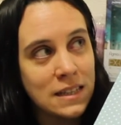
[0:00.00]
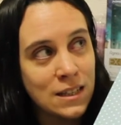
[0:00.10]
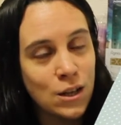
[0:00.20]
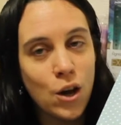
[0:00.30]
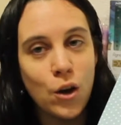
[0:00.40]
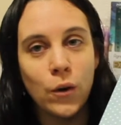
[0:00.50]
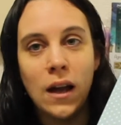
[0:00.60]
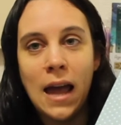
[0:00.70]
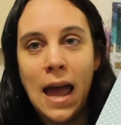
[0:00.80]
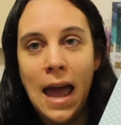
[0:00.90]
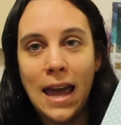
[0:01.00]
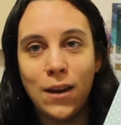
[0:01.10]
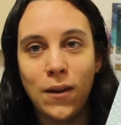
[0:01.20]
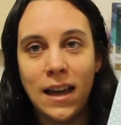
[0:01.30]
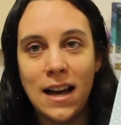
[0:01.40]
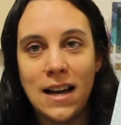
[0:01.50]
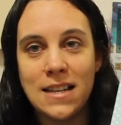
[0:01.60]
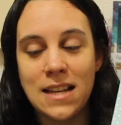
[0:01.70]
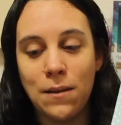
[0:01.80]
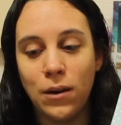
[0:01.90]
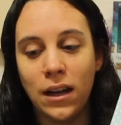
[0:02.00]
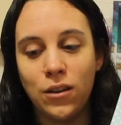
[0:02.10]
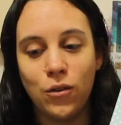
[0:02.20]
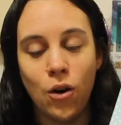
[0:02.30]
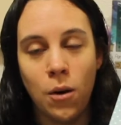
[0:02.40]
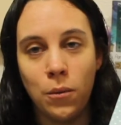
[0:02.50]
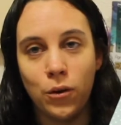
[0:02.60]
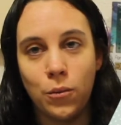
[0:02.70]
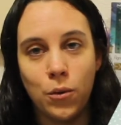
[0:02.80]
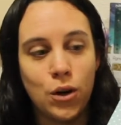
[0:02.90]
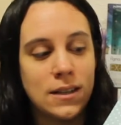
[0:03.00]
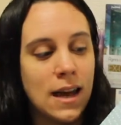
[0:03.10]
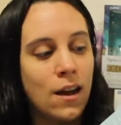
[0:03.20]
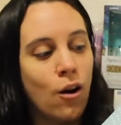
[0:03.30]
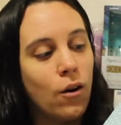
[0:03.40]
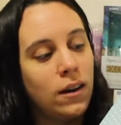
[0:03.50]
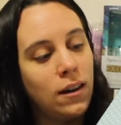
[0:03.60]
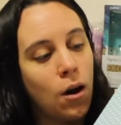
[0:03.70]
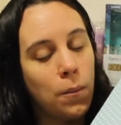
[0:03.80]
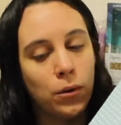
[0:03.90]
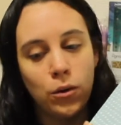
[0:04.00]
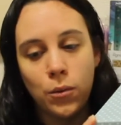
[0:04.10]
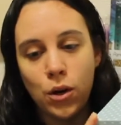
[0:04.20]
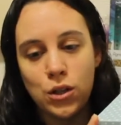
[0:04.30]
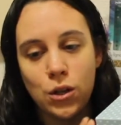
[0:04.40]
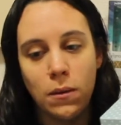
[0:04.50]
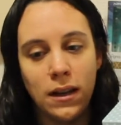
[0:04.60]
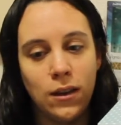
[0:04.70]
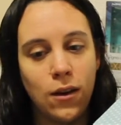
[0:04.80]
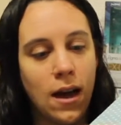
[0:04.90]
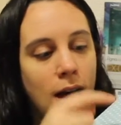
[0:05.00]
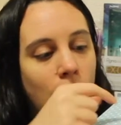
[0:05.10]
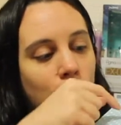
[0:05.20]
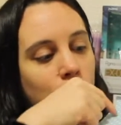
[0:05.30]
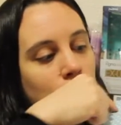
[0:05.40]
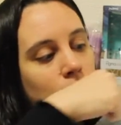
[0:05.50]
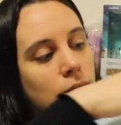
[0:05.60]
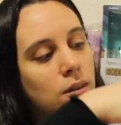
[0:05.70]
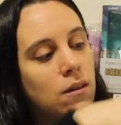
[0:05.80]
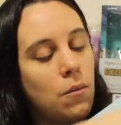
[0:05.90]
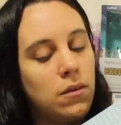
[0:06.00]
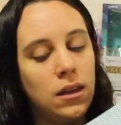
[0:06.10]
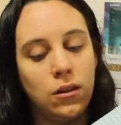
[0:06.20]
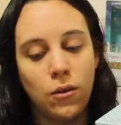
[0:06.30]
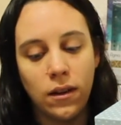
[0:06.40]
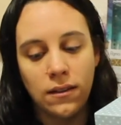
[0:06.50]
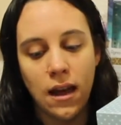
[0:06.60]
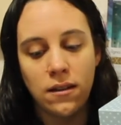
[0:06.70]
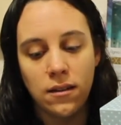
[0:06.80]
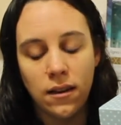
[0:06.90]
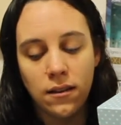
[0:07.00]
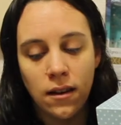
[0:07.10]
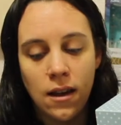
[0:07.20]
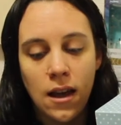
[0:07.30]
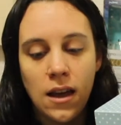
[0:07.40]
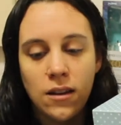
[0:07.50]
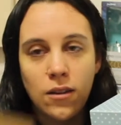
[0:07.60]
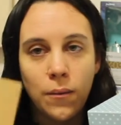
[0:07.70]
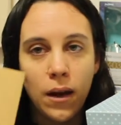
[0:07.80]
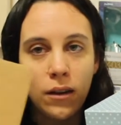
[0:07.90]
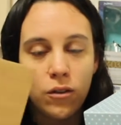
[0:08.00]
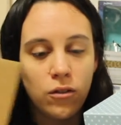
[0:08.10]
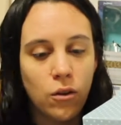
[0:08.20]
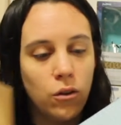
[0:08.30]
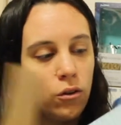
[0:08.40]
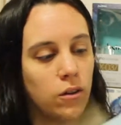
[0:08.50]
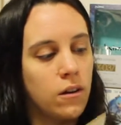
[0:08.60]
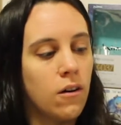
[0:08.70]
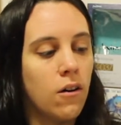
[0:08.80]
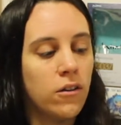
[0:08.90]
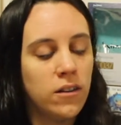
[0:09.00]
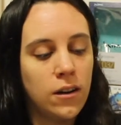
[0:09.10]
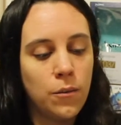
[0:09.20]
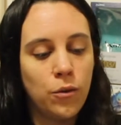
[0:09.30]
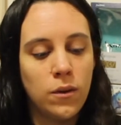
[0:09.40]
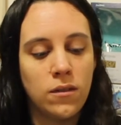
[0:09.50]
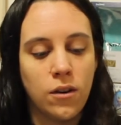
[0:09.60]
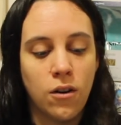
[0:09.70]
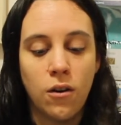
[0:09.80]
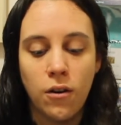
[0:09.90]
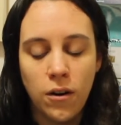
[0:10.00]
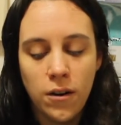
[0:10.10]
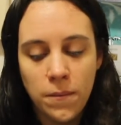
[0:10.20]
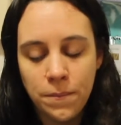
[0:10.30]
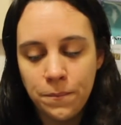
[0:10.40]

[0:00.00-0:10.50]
So anyway guys, I'm going to open the box. I already opened the box. Normally you have something to attach it. So I'm going to show you the card. She comes with a card.